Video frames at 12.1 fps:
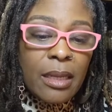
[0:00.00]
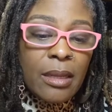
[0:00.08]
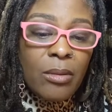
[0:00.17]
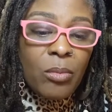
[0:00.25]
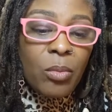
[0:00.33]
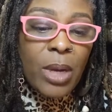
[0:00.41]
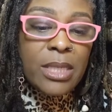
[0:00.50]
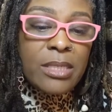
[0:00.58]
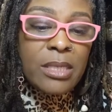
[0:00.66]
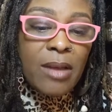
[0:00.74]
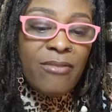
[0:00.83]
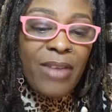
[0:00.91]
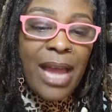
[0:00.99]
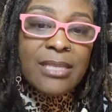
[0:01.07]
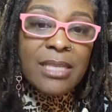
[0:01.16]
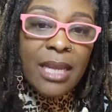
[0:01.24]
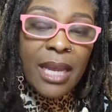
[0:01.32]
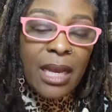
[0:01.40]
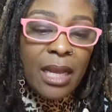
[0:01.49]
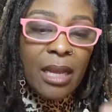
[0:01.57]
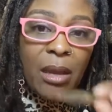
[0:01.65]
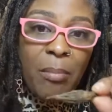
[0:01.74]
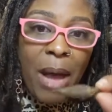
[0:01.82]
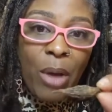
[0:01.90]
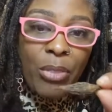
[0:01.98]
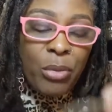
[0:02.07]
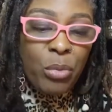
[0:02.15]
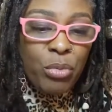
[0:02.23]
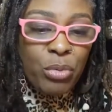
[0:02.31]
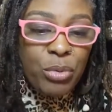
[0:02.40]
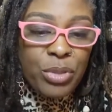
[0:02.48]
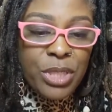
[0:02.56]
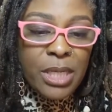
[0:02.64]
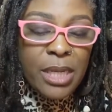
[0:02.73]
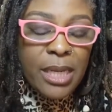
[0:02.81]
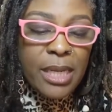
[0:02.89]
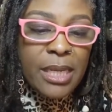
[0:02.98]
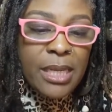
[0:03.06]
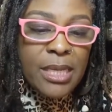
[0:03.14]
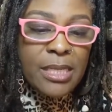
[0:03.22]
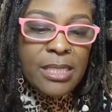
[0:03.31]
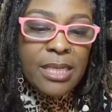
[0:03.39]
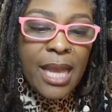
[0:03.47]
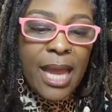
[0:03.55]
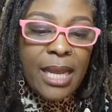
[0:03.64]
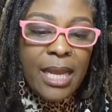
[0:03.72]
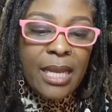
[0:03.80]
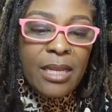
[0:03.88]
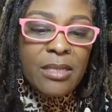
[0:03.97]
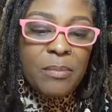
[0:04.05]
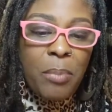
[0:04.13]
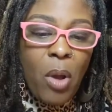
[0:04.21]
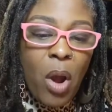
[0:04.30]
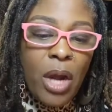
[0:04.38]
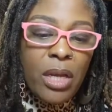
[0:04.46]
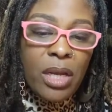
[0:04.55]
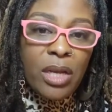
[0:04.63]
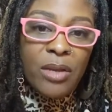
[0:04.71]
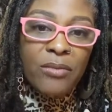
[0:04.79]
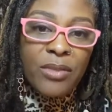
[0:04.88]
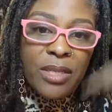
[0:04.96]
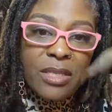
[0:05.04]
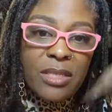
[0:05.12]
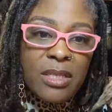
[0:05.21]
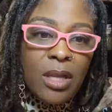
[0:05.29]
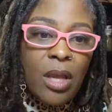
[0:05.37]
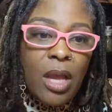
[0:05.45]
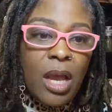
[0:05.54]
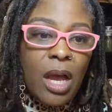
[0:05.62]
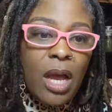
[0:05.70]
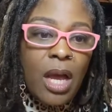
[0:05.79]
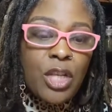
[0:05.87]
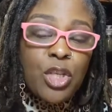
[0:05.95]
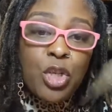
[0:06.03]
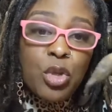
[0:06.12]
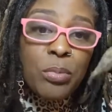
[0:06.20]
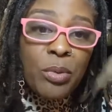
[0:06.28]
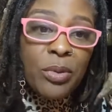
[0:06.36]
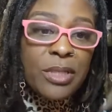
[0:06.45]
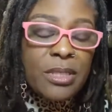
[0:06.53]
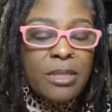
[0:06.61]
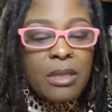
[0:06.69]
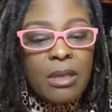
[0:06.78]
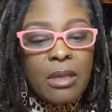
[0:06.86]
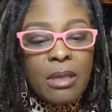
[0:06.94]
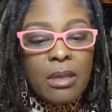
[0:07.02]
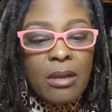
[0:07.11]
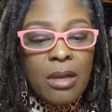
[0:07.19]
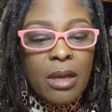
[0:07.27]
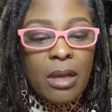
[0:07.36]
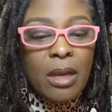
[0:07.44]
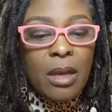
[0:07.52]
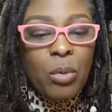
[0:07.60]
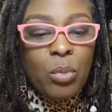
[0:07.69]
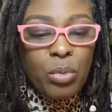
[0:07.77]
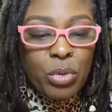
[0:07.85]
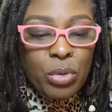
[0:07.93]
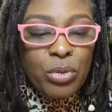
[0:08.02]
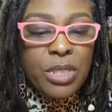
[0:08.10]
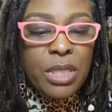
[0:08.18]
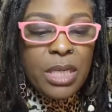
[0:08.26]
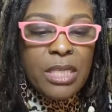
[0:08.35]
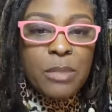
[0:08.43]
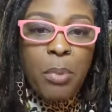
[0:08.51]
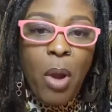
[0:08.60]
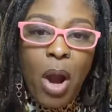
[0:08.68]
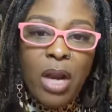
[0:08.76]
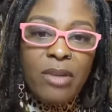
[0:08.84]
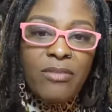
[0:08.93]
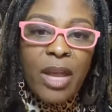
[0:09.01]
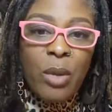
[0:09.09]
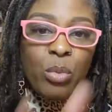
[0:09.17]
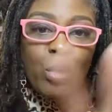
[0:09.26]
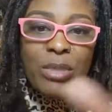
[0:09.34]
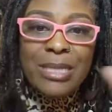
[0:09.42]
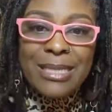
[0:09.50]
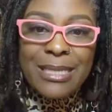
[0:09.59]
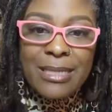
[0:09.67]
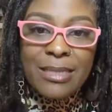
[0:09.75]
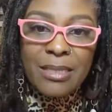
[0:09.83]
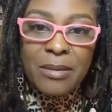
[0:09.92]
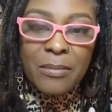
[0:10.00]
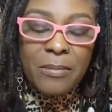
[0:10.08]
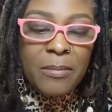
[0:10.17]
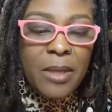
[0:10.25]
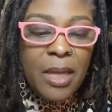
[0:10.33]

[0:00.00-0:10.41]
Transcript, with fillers: what's uh, fascinating about the root is that it is part of this uh, tuberous uh, root is part of a root system